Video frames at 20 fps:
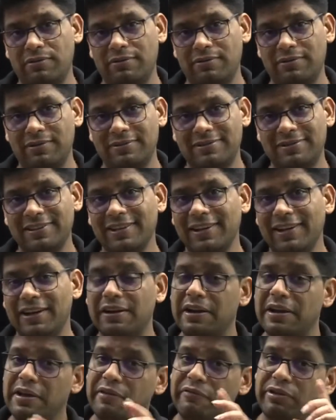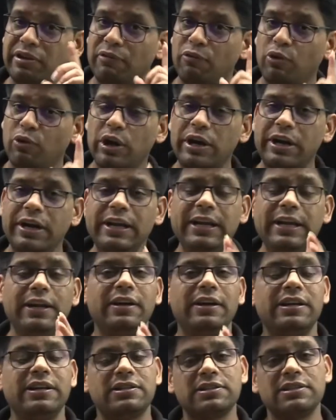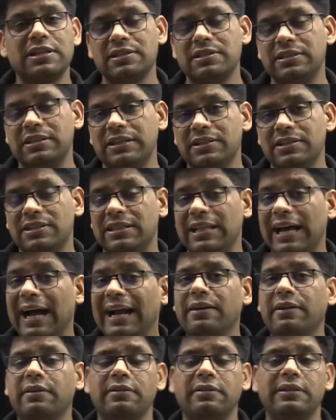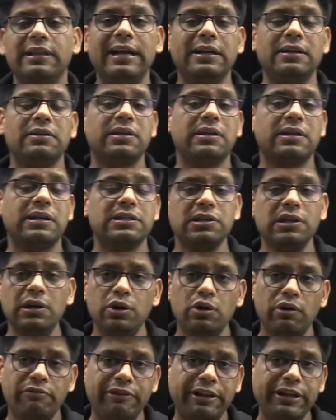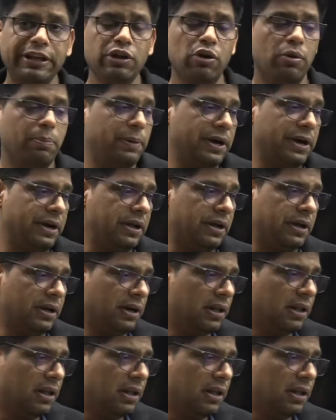sir, we have already discussed this, that the result of any operator